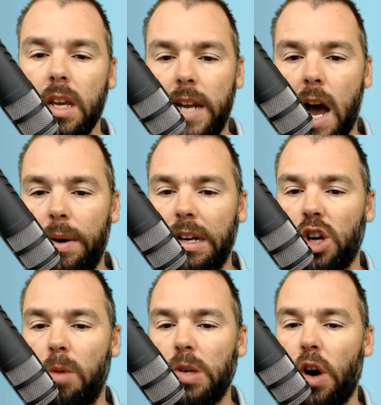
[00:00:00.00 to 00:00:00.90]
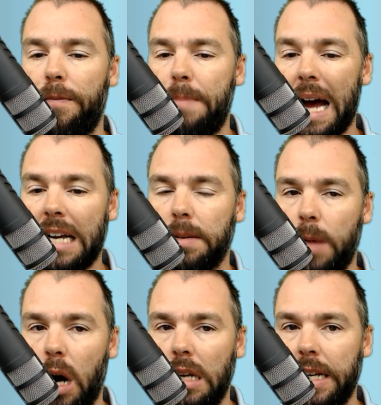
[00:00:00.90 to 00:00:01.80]
Now, in terms of
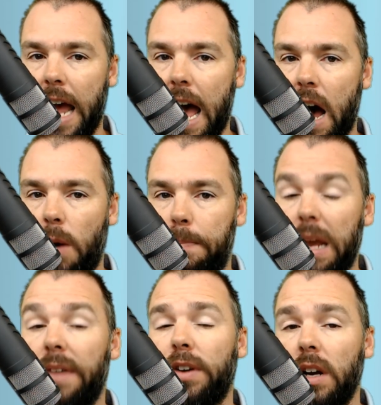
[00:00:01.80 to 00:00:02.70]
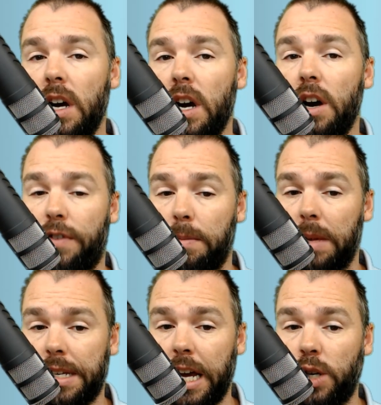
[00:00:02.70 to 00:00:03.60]
maximizing our benefit from
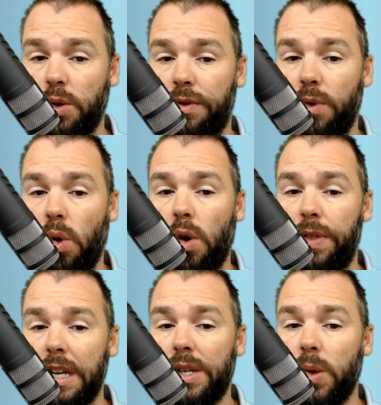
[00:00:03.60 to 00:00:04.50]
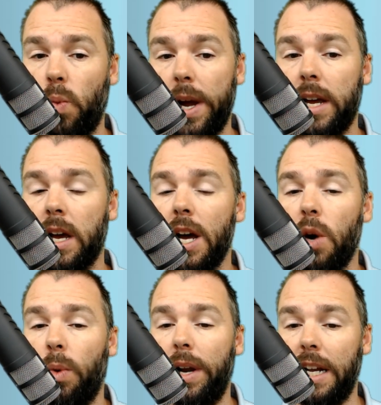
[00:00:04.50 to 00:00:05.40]
the schedule for this week,
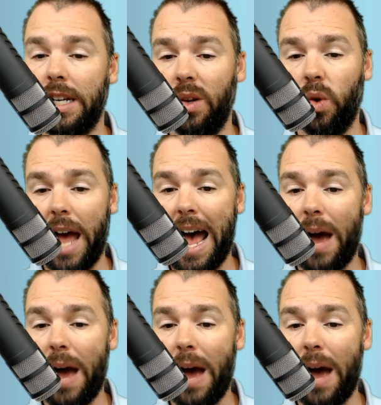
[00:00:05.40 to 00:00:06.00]
we need to look at